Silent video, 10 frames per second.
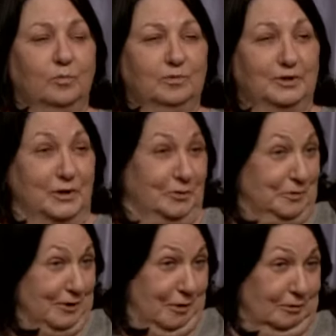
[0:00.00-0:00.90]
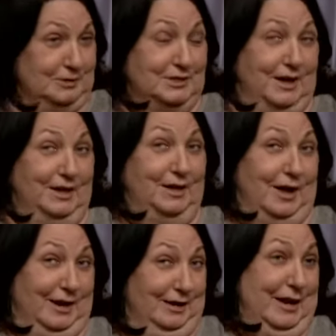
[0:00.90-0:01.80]
you know, the old saying,
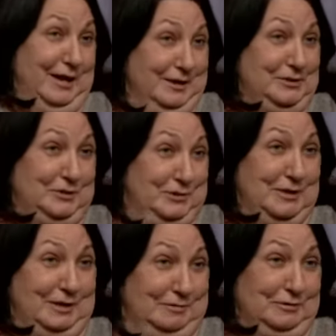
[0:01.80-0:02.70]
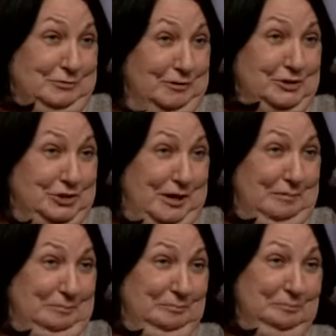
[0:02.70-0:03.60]
idle hands are the devil's workshop.